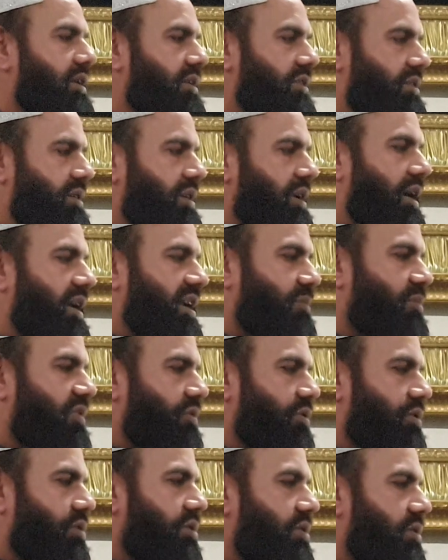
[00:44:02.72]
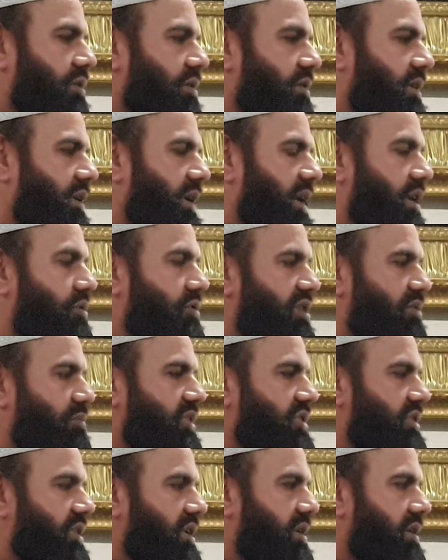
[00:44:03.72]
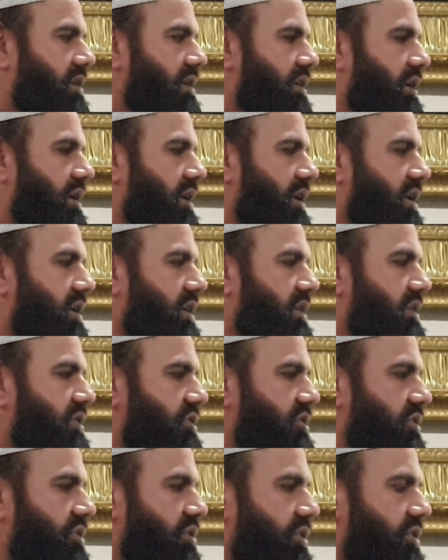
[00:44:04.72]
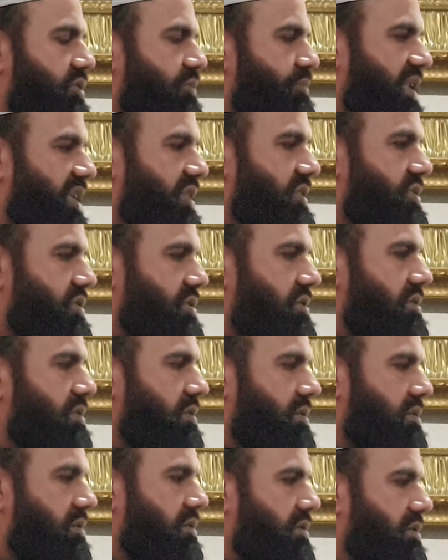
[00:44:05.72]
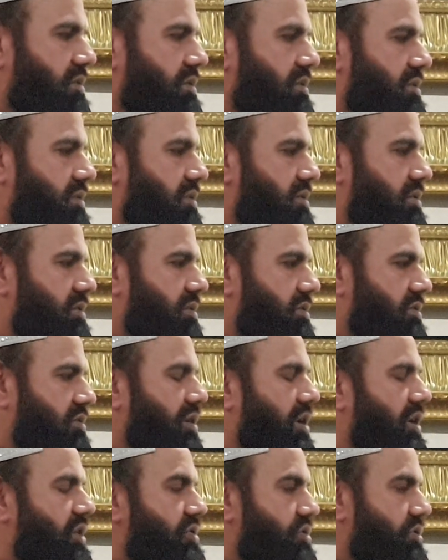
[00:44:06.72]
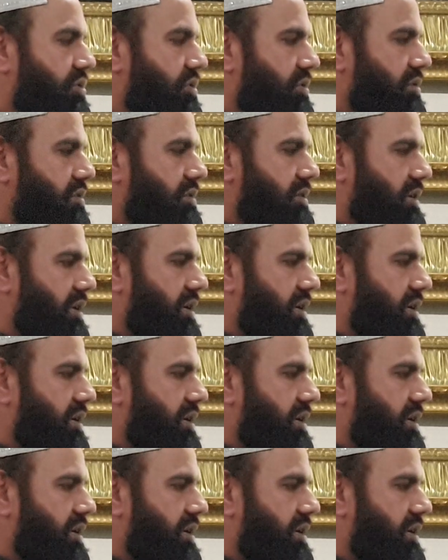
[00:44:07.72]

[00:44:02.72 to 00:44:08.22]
died before get to the machine. So it's best not to. Yeah.